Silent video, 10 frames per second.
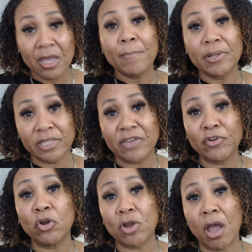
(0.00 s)
Believe it
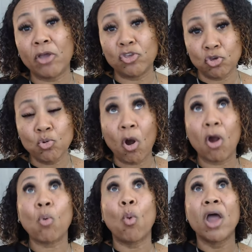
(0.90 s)
or not, you
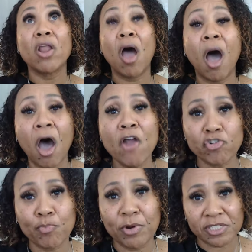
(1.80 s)
are one
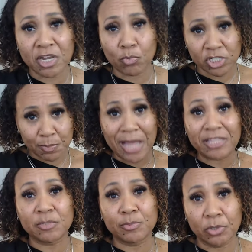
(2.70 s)
hundred percent
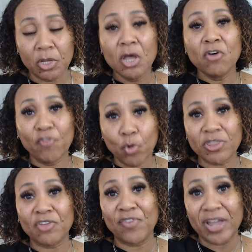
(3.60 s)
responsible for
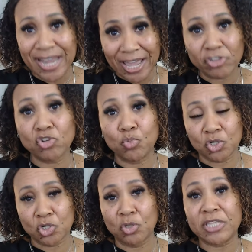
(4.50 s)
the financial
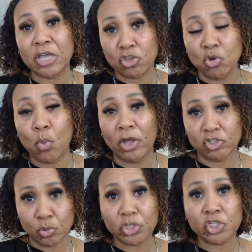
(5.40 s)
results that you want
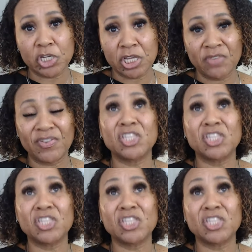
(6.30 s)
to achieve.